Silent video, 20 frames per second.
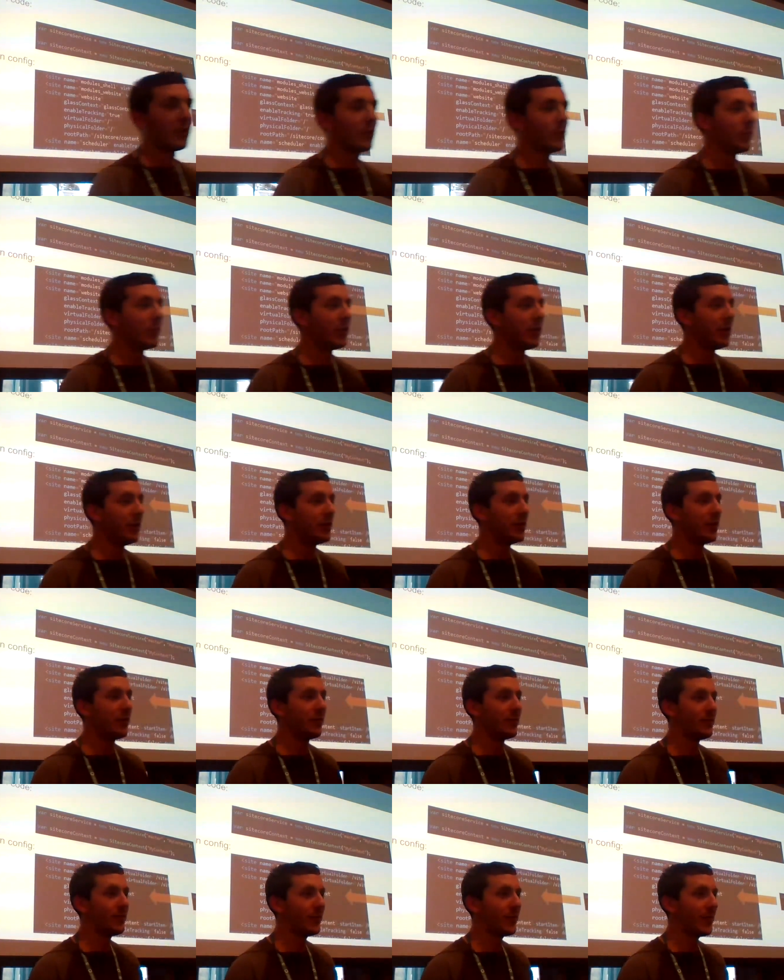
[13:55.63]
going to want to use
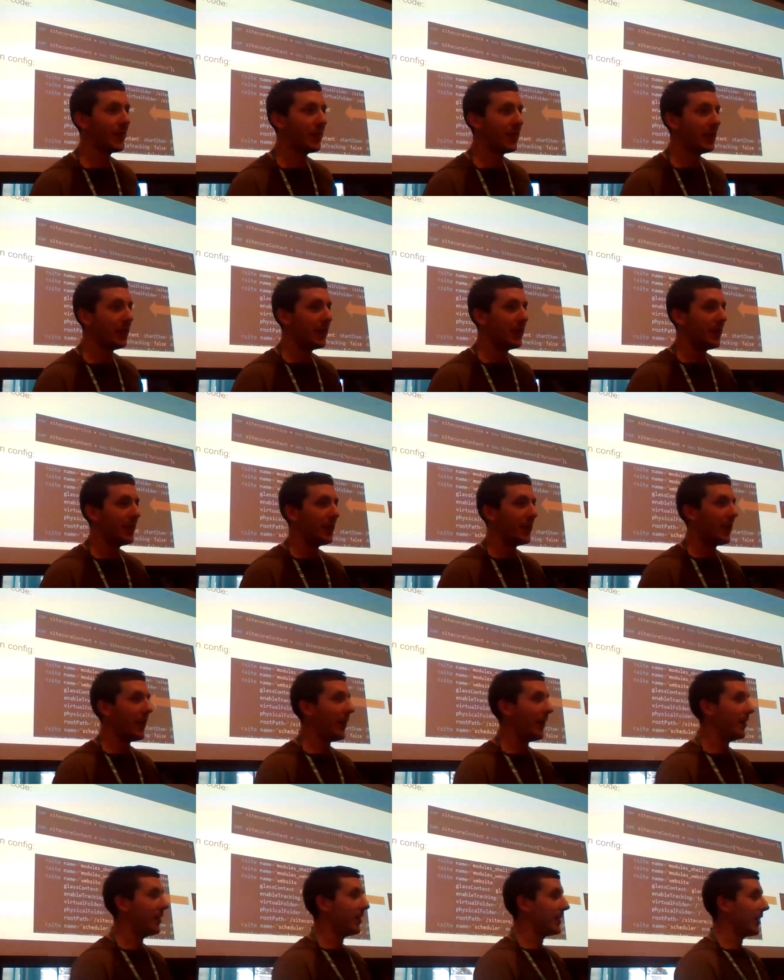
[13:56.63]
it.
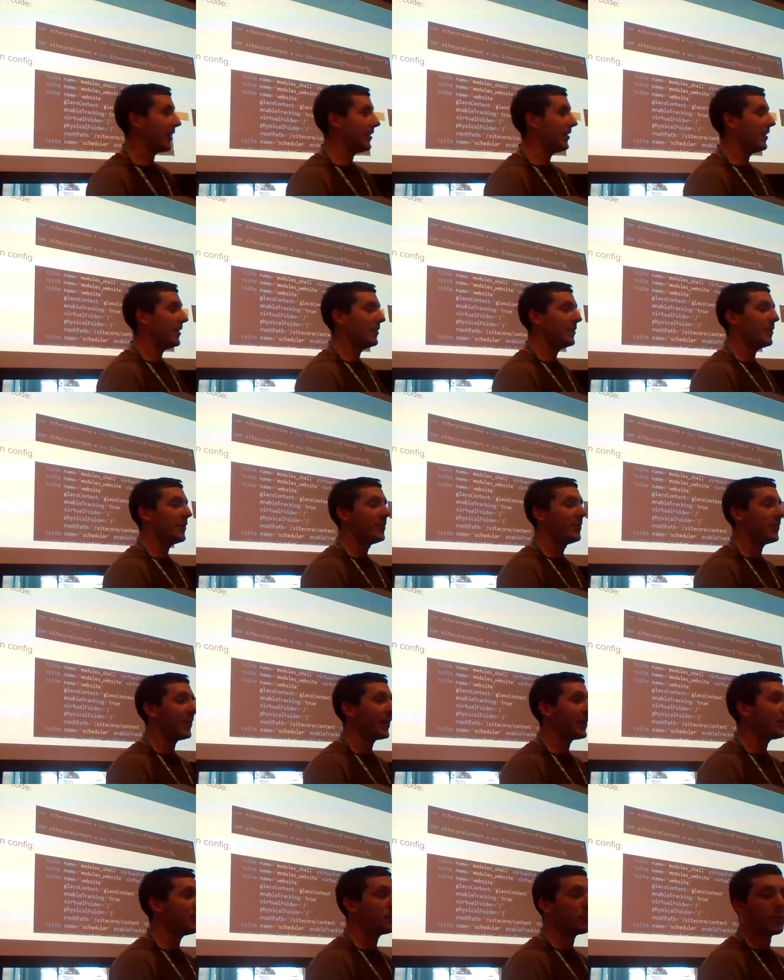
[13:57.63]
And again, it's the
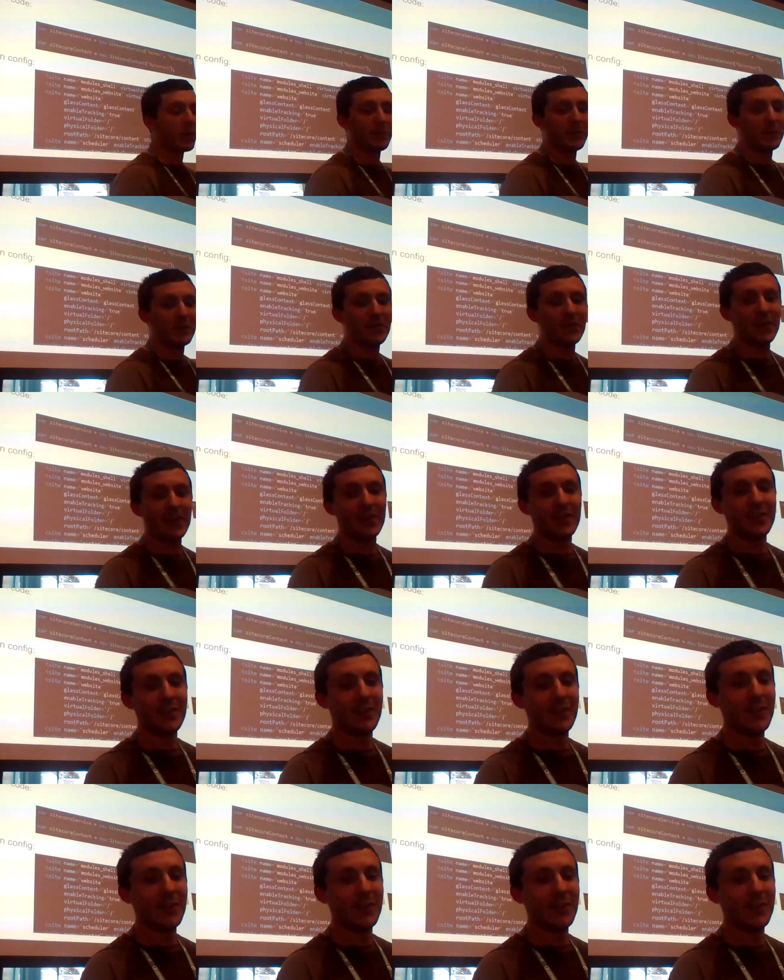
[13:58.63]
second parameter